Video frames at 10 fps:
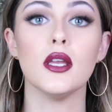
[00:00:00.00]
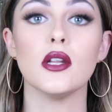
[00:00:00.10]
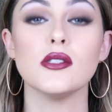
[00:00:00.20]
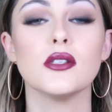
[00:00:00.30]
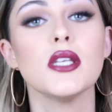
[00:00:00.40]
And
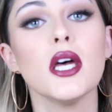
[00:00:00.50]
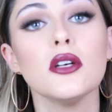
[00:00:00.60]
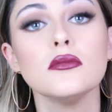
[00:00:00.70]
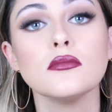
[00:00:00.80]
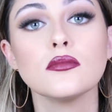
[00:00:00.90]
as you can
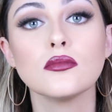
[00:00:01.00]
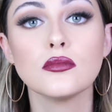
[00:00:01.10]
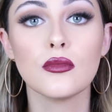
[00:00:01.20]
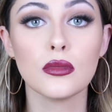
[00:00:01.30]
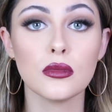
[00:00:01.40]
tell,
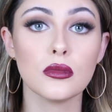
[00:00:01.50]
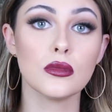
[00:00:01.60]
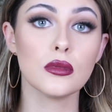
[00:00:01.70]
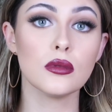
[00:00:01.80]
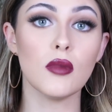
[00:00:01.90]

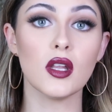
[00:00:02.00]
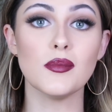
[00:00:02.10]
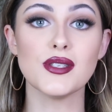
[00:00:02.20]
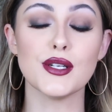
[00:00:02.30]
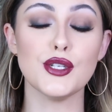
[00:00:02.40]
my
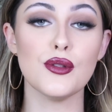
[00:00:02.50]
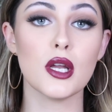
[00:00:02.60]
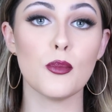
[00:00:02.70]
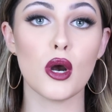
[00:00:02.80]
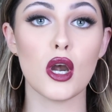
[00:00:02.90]
lips do
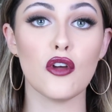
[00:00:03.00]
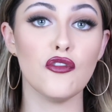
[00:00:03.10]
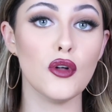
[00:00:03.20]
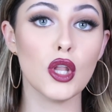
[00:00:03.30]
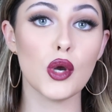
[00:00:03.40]
look more
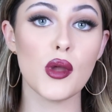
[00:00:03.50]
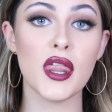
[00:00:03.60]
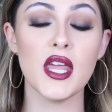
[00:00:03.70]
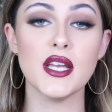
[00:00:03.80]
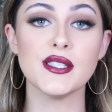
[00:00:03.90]
fuller
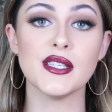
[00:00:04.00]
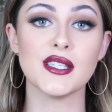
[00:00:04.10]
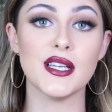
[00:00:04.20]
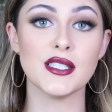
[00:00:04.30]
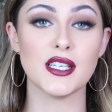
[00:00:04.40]
with this
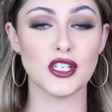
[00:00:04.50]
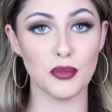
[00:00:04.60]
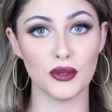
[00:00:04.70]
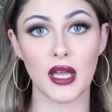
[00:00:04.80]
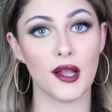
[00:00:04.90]
since it is such a
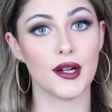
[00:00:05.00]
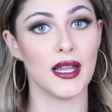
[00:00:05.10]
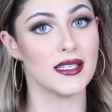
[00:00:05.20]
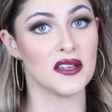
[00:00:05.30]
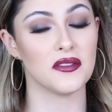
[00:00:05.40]
bold color.
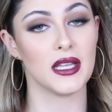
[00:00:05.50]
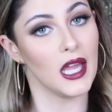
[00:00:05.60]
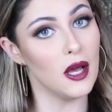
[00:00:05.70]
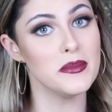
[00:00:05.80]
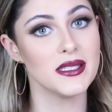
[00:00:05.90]
That
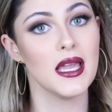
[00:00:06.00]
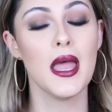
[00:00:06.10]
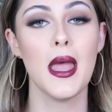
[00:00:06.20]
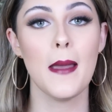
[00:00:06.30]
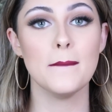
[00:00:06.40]
definitely helps
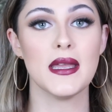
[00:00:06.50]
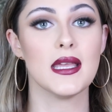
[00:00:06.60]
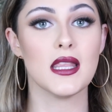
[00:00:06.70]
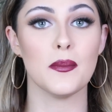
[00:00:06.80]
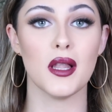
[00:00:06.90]

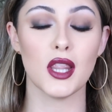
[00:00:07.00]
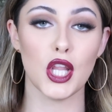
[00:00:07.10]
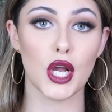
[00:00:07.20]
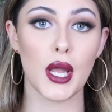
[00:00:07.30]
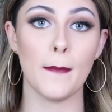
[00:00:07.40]
making them
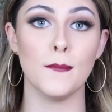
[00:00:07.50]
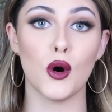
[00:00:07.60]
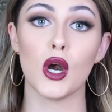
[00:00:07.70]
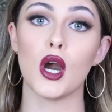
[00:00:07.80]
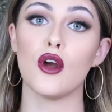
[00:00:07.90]
look
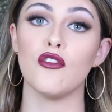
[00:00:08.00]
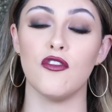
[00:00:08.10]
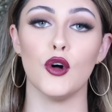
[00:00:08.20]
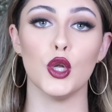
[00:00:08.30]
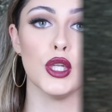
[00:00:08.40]
more
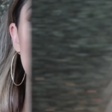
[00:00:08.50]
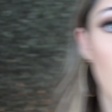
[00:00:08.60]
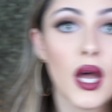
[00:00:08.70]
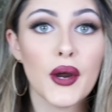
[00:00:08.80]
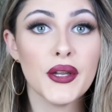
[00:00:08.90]
full.
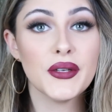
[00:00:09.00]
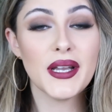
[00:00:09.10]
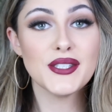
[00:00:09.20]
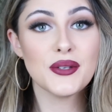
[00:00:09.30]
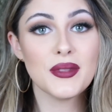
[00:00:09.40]
Alright you
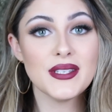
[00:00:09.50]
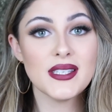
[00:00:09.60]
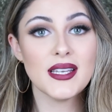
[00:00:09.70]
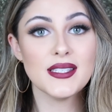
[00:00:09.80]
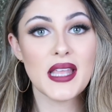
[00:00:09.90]
guys, so
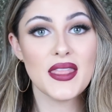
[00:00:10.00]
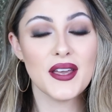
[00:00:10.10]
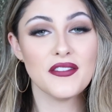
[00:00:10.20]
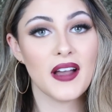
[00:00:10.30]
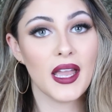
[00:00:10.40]
this is
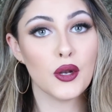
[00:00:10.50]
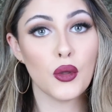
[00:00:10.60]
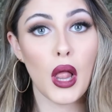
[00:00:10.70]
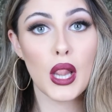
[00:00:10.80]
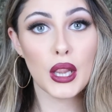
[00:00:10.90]
the
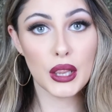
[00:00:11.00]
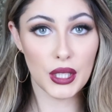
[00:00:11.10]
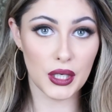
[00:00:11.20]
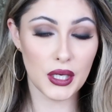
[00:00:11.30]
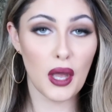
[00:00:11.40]
final
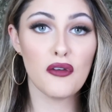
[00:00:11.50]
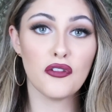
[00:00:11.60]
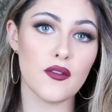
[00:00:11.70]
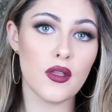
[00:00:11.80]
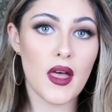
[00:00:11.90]
look. I'll
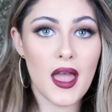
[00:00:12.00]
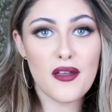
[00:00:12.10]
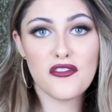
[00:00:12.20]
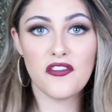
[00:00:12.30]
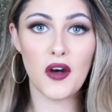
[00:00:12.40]
give you
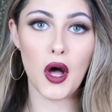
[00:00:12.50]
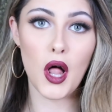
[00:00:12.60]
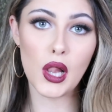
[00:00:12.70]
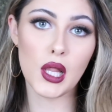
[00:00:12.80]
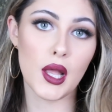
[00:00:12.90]
that
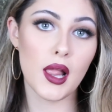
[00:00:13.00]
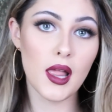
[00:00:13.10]
fall